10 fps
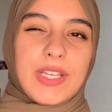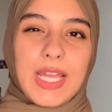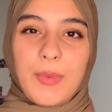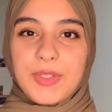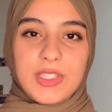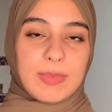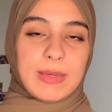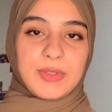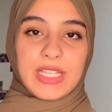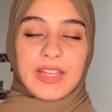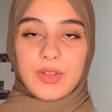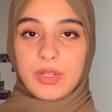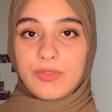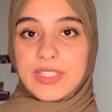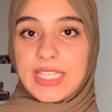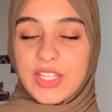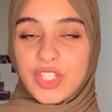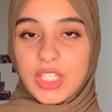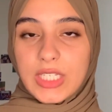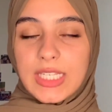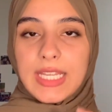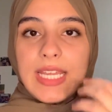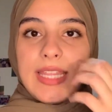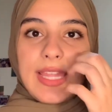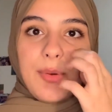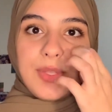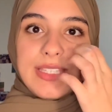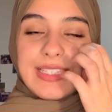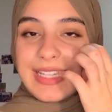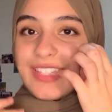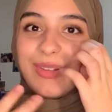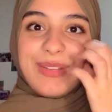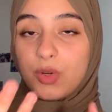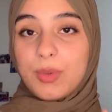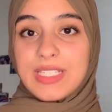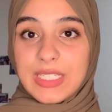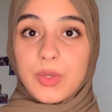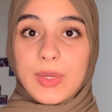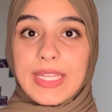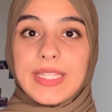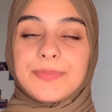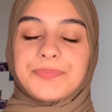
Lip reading: I wanted to be able to have a conversation that was like straightforward and quick.